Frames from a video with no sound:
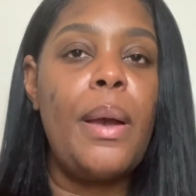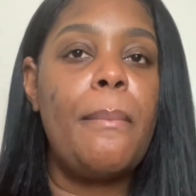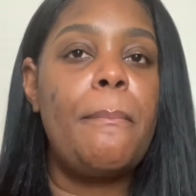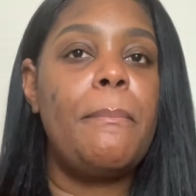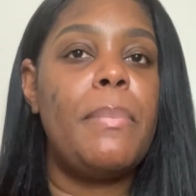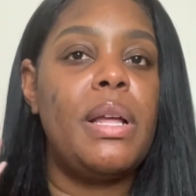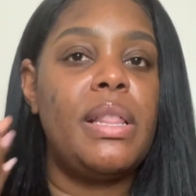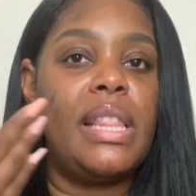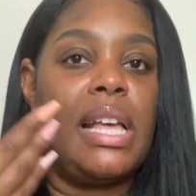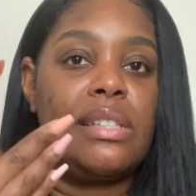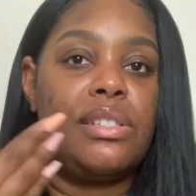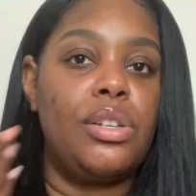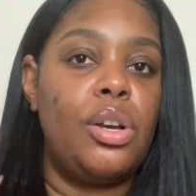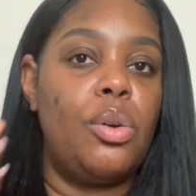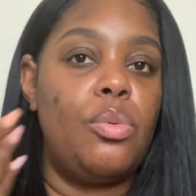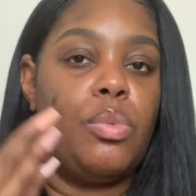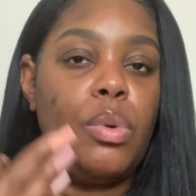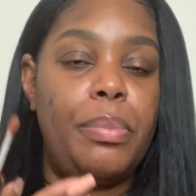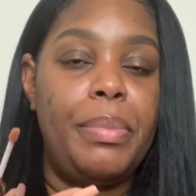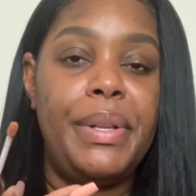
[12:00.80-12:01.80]
but that
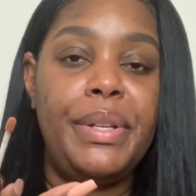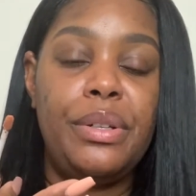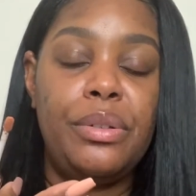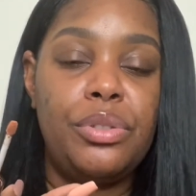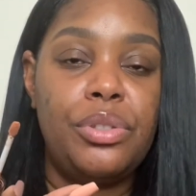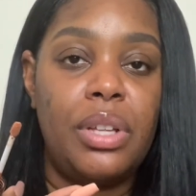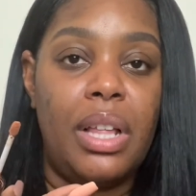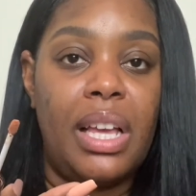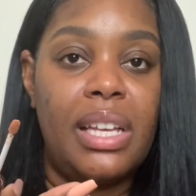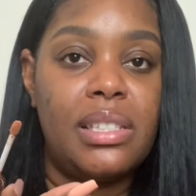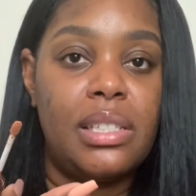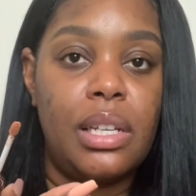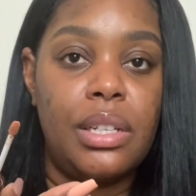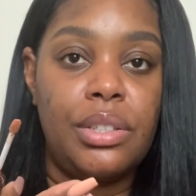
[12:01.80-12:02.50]
tone will be neutralized